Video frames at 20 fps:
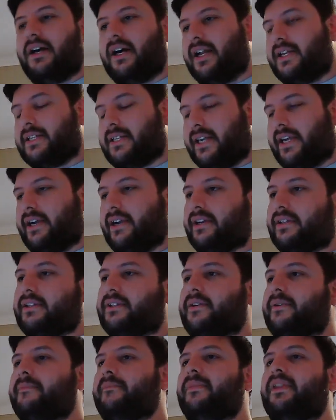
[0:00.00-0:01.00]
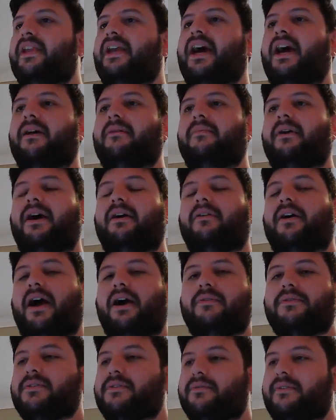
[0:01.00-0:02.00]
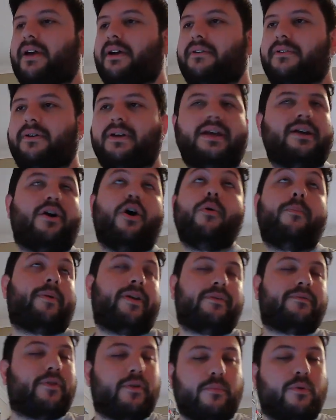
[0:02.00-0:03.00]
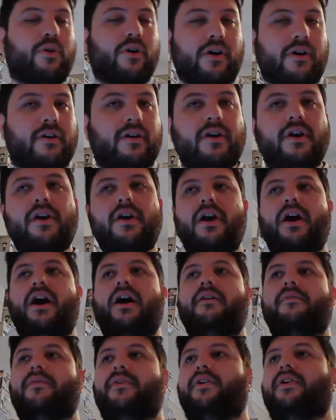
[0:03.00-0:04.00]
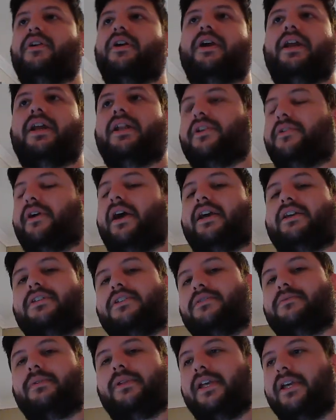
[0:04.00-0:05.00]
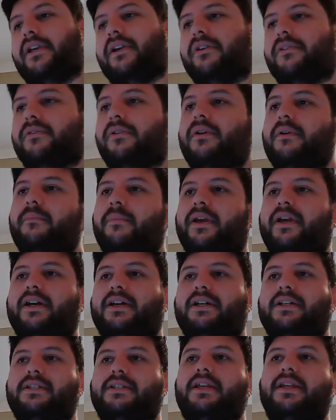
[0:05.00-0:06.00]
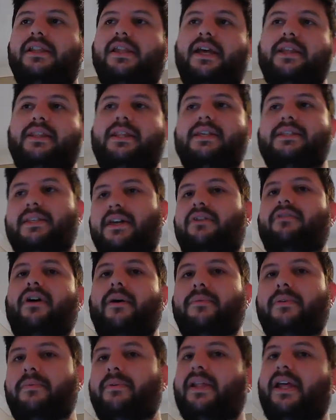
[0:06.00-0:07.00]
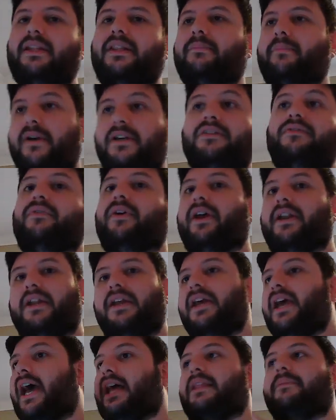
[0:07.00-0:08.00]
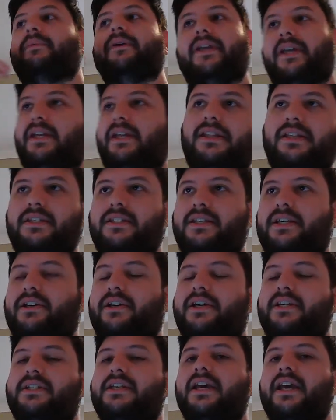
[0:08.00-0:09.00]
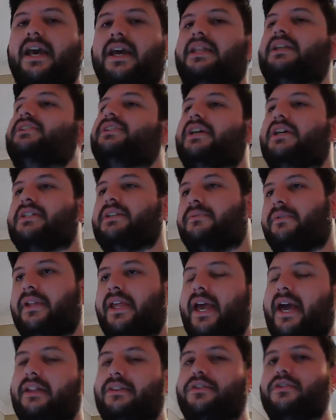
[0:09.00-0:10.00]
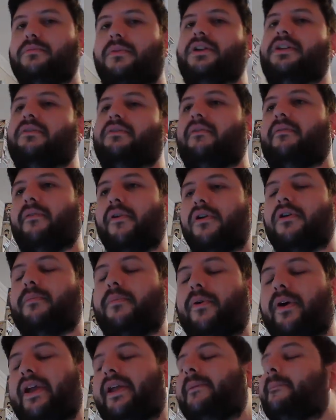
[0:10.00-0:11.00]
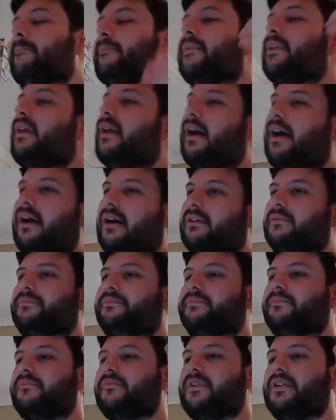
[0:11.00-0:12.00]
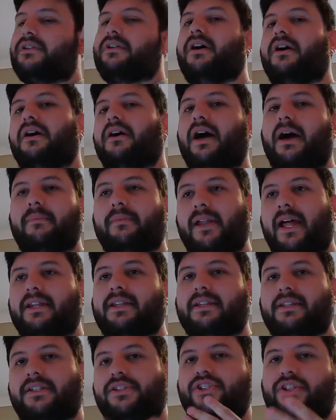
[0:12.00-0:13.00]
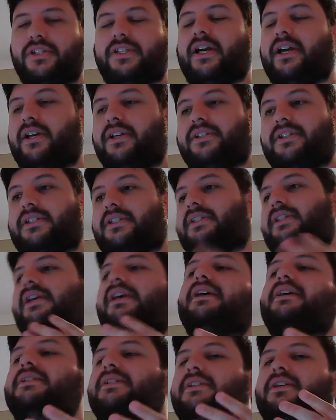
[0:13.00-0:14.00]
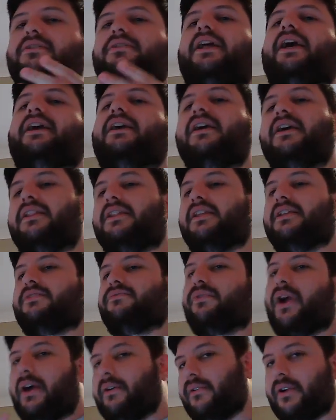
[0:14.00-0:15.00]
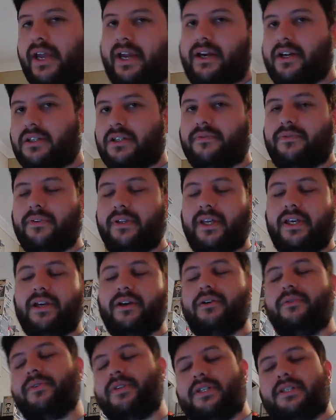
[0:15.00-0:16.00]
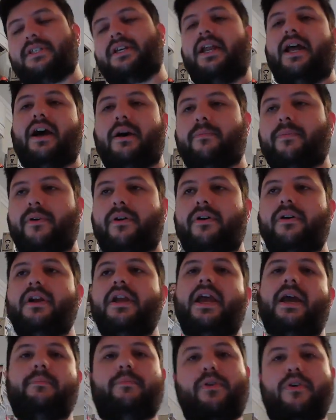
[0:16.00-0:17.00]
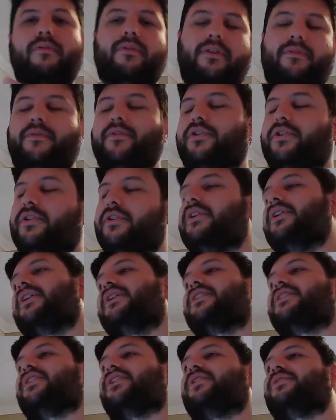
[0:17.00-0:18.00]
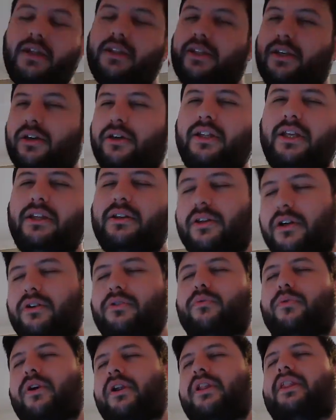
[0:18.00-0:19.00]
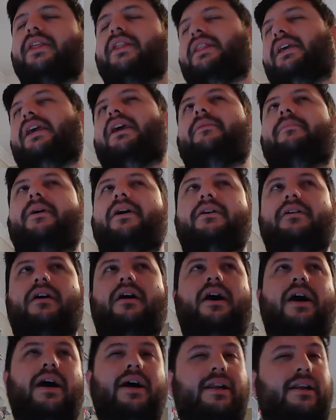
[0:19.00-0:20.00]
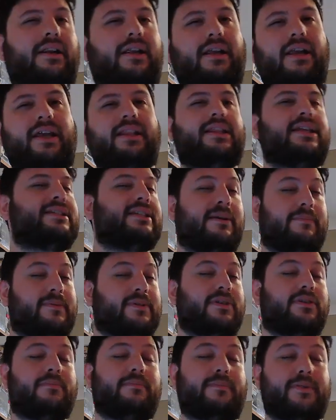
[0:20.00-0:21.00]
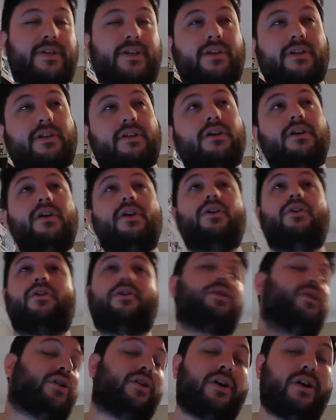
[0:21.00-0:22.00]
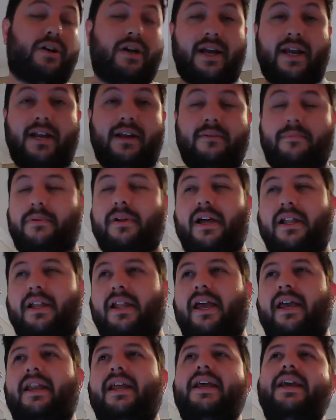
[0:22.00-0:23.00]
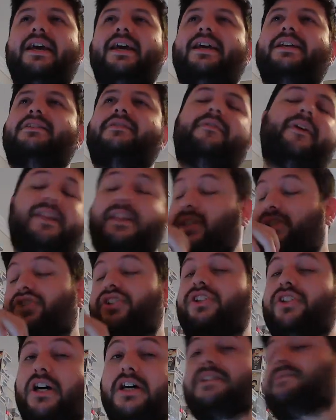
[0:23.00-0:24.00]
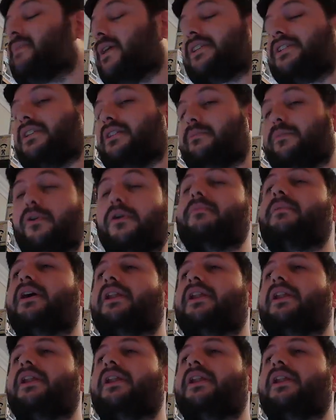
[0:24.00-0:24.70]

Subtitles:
as a character. I was hoping for more of her interactions with Liko because, like, they set her up to be, like, the best friend at the beginning of the series, and she hasn't really had too much of a focal point. So I'm glad that she's there and she's still, like, this rival character for Liko, which is going to help her improve in the future. So the only noteworthy thing about Anne in this episode in particular, or her and her plotline, is the fact that she does mention the Pokemon